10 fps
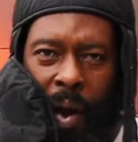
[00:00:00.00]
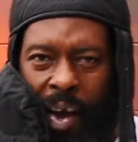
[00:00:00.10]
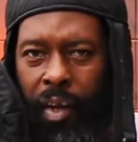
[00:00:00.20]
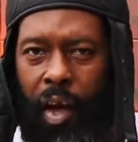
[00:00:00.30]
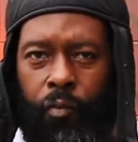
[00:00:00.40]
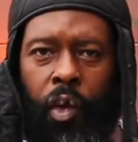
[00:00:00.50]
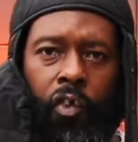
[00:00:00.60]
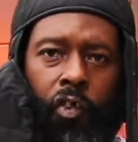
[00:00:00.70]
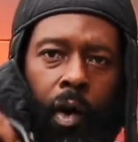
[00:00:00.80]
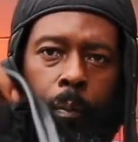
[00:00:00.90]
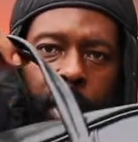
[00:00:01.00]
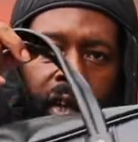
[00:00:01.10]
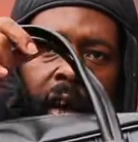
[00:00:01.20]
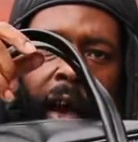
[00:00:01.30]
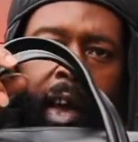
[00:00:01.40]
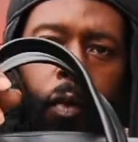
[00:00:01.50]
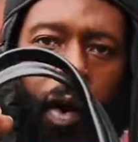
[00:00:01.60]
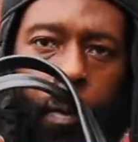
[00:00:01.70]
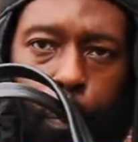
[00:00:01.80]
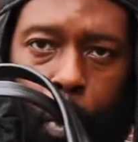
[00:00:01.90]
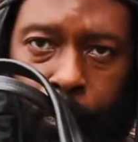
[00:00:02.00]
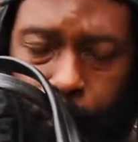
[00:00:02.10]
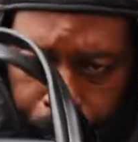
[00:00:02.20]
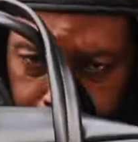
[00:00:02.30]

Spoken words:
Mad love, do you know what I mean? Anyway, boom.